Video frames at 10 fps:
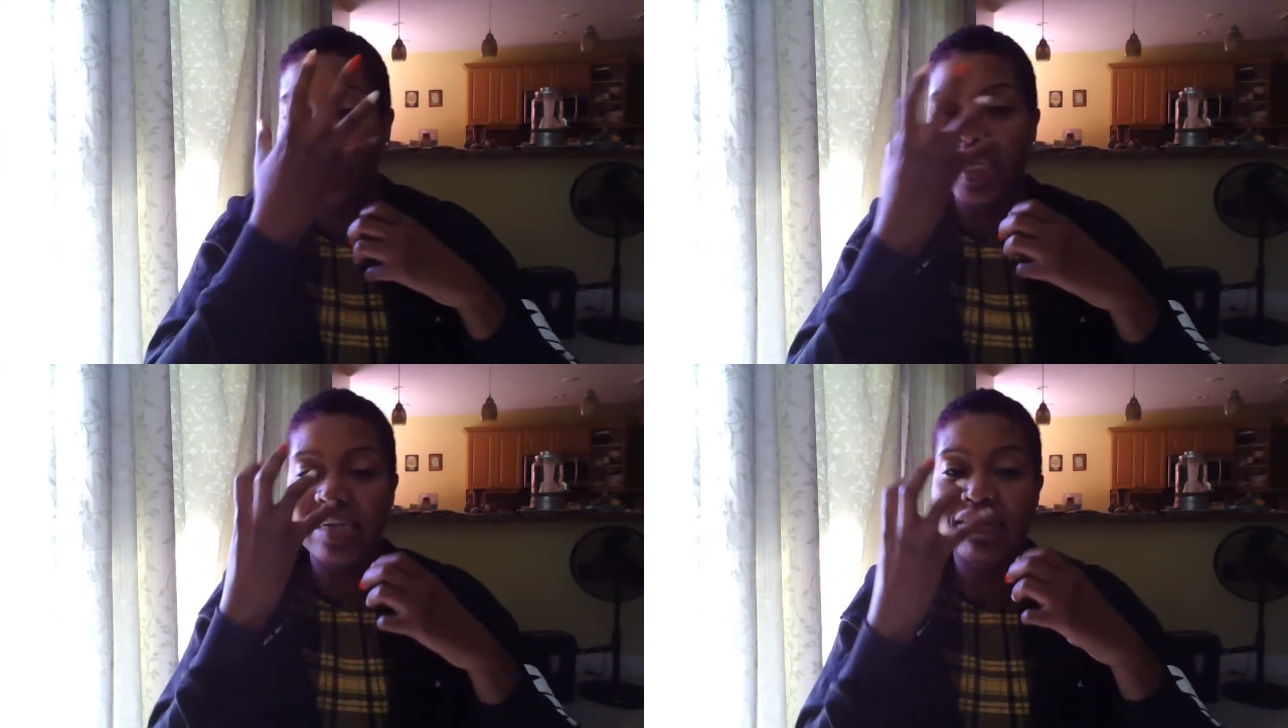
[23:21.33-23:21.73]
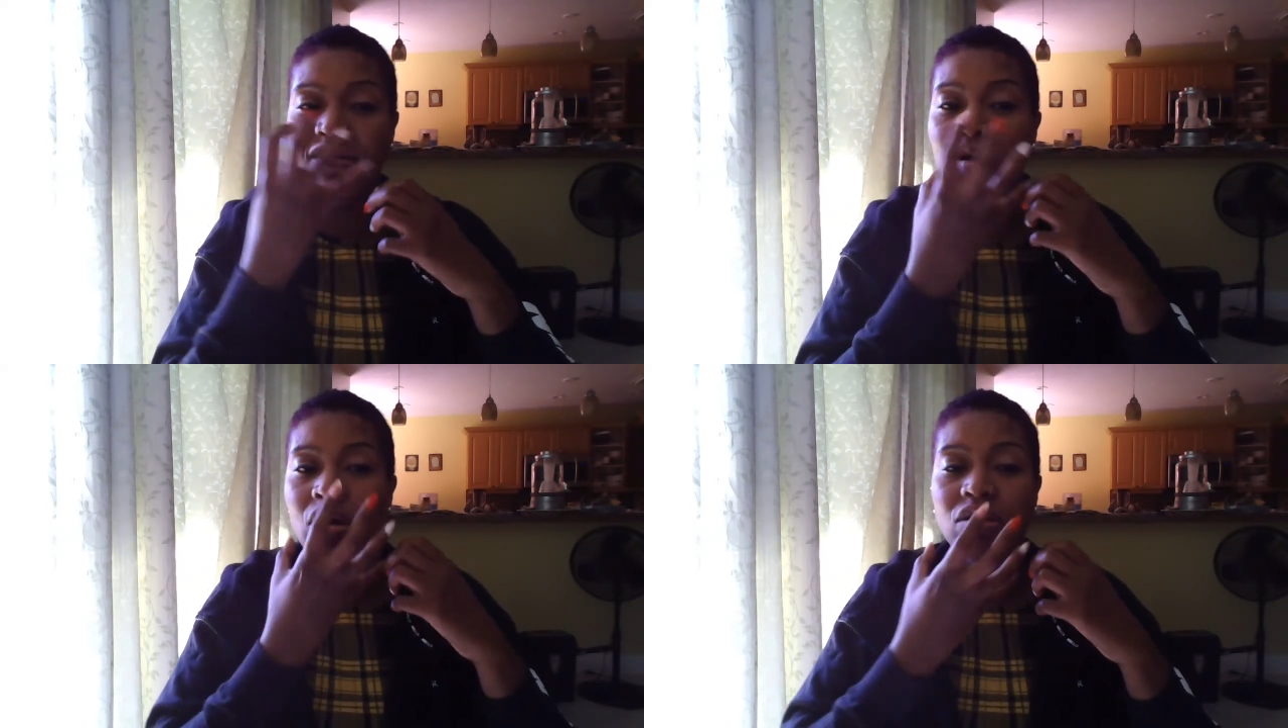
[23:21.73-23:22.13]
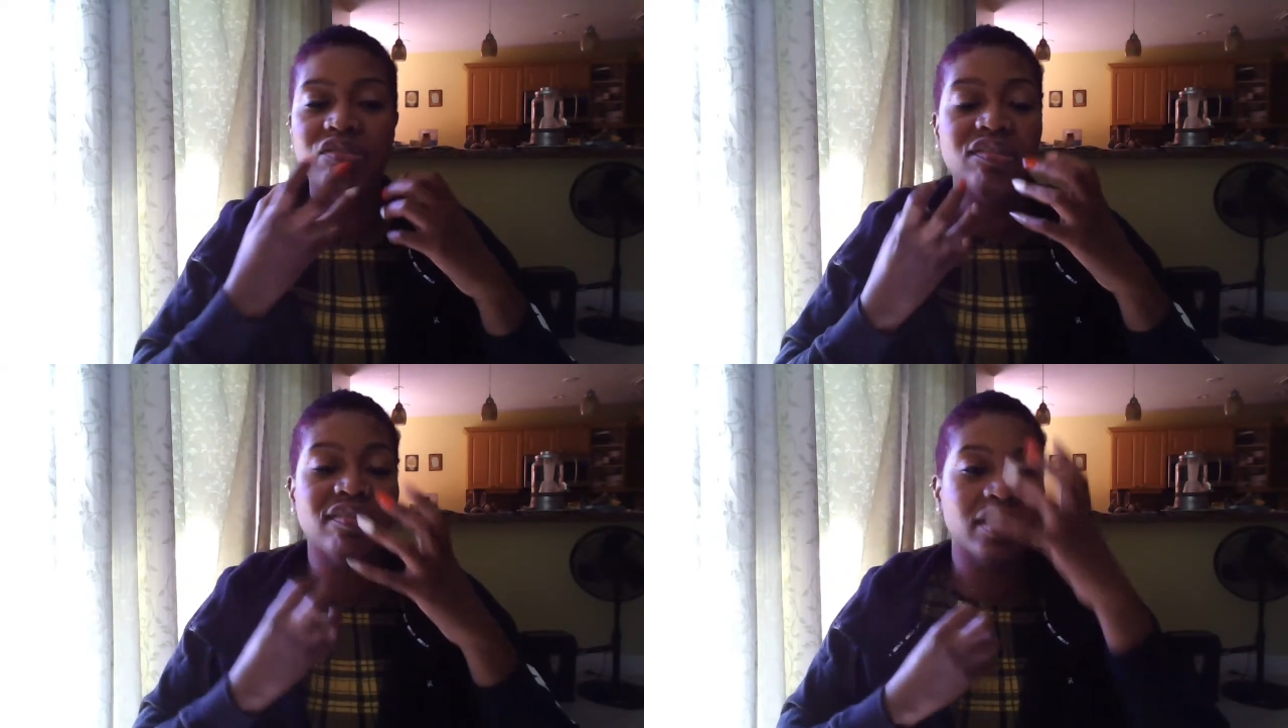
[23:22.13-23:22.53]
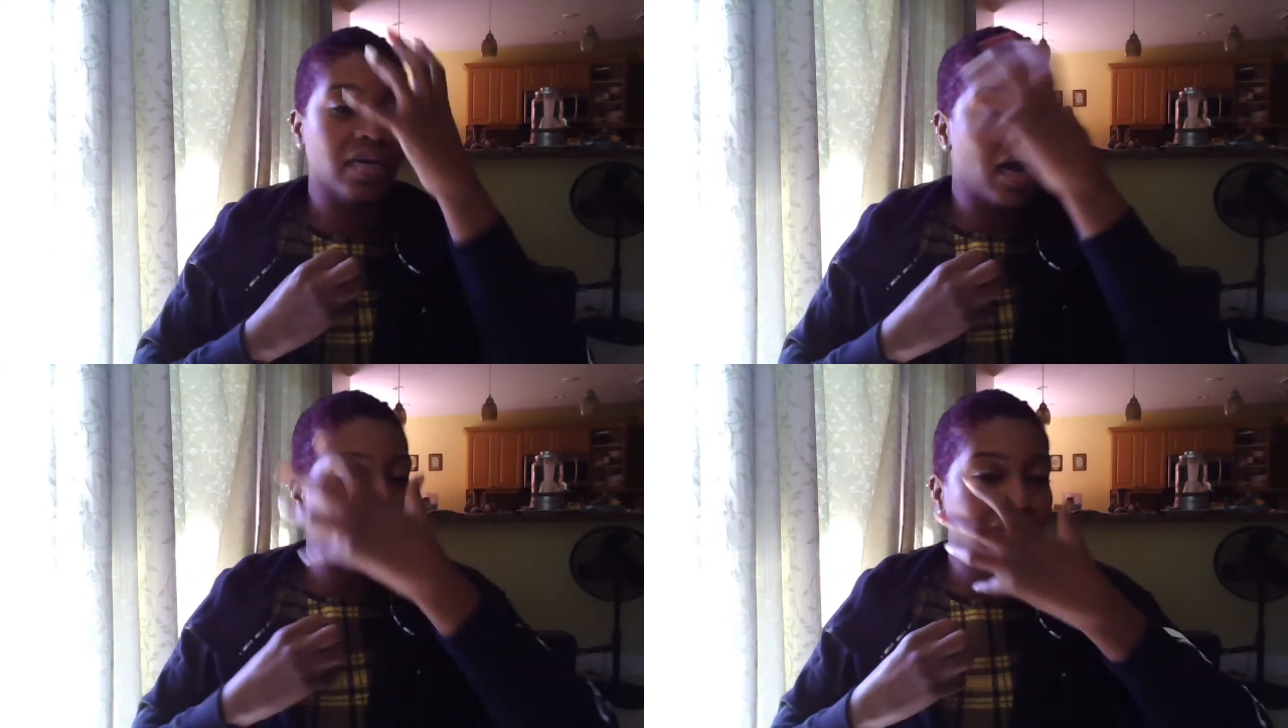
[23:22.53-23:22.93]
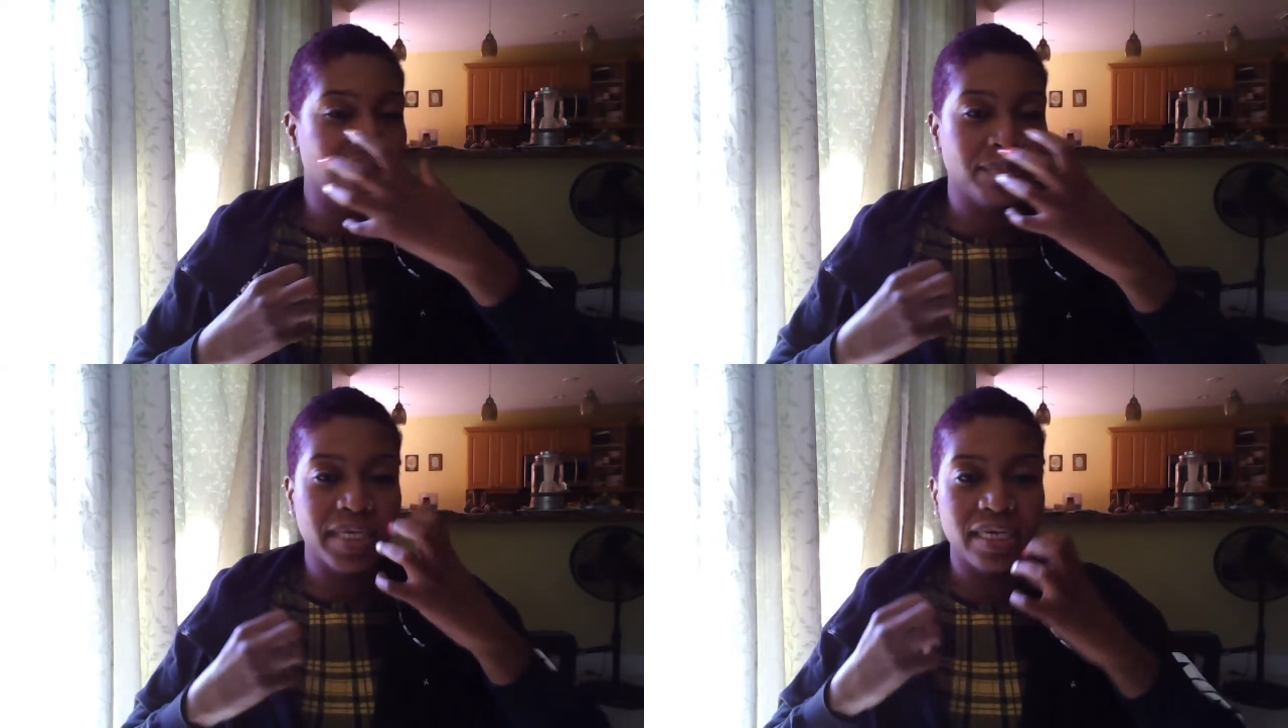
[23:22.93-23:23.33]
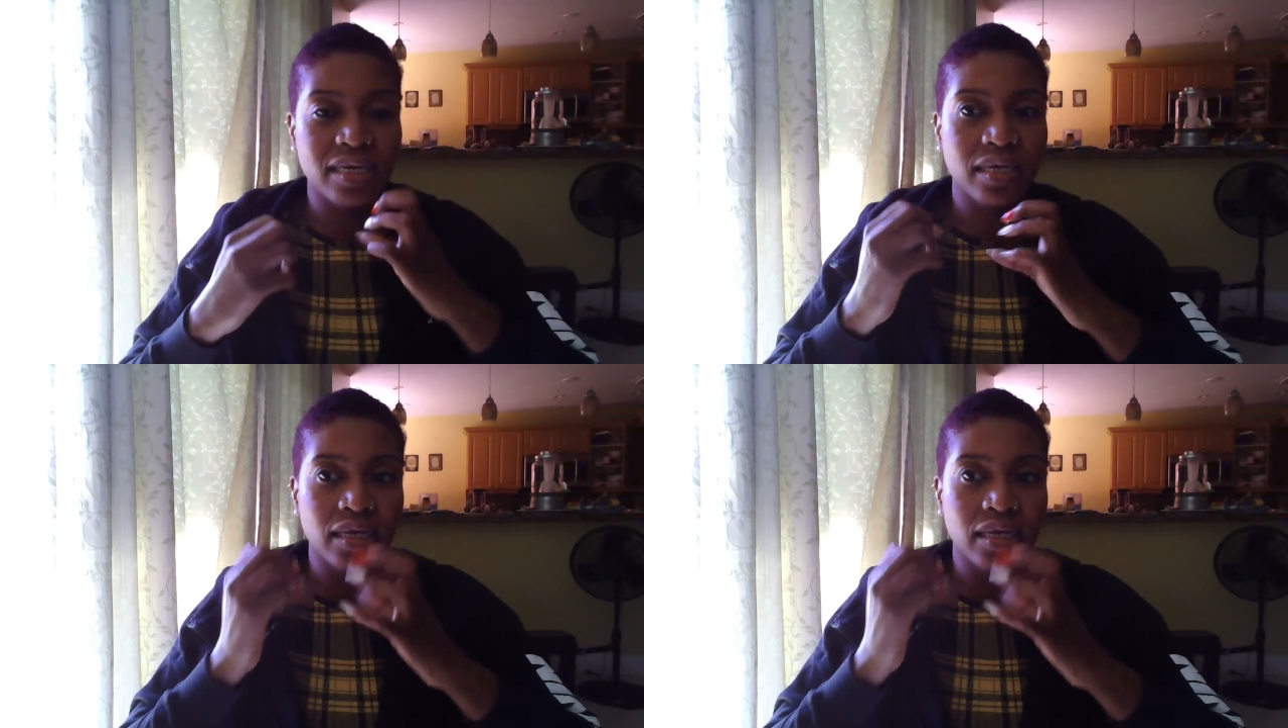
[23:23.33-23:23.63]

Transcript: because it's all just the cosmic